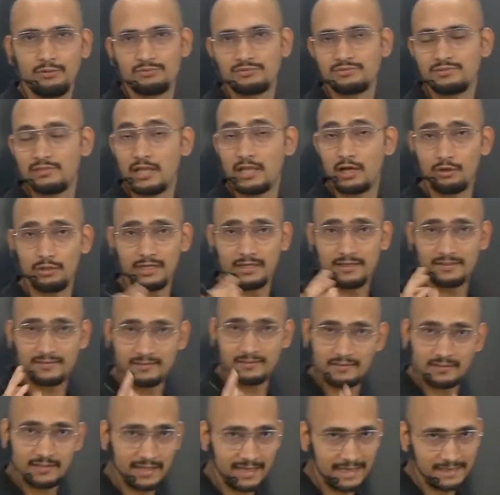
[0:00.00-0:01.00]
Now it is in
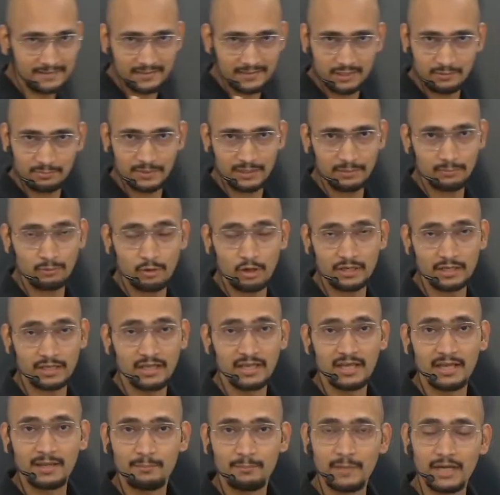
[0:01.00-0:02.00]
the S and P blocks,
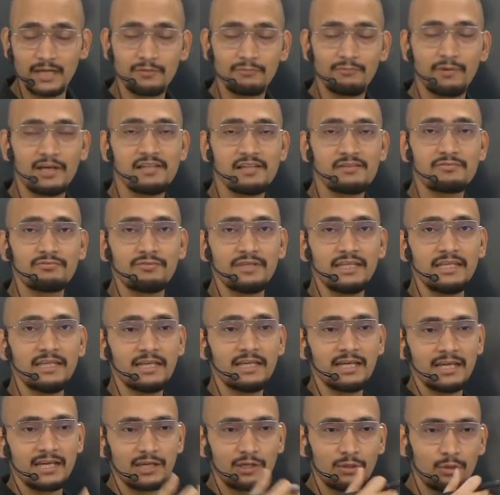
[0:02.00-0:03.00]
but once we
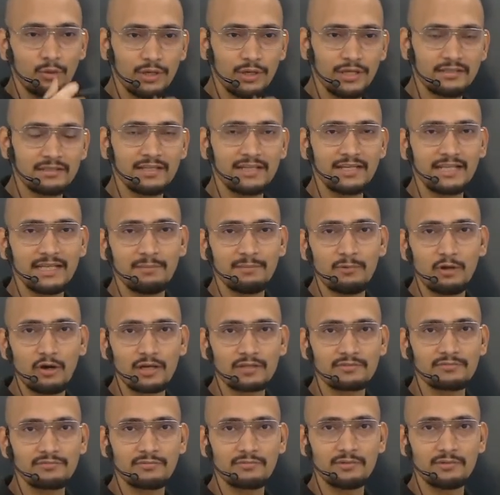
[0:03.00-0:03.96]
go in the D blocks,